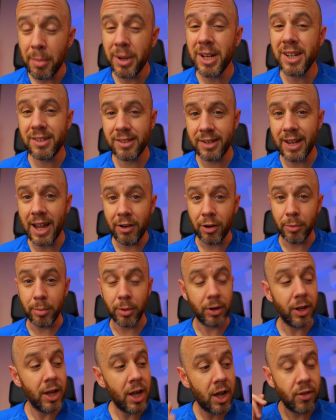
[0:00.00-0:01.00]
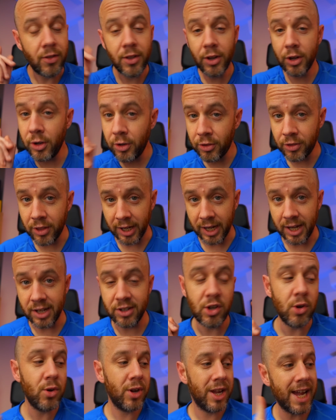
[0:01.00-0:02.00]
but it's terrible. The good thing is
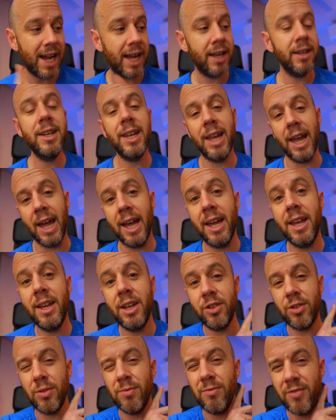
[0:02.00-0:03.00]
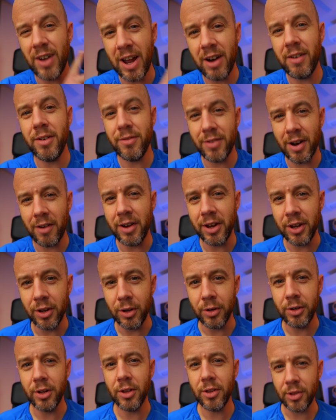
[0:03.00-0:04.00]
you can get some very, very
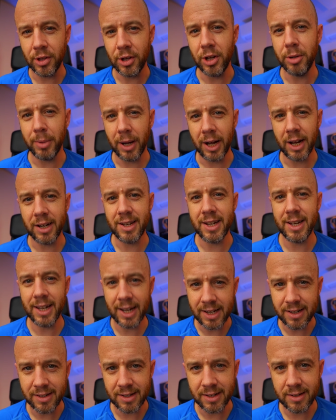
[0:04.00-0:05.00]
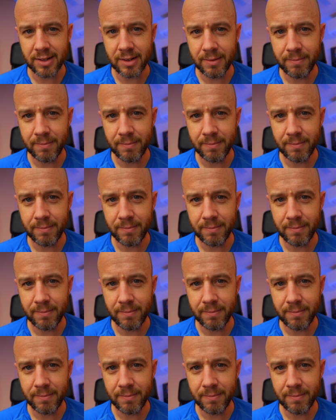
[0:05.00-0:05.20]
good third-party cases.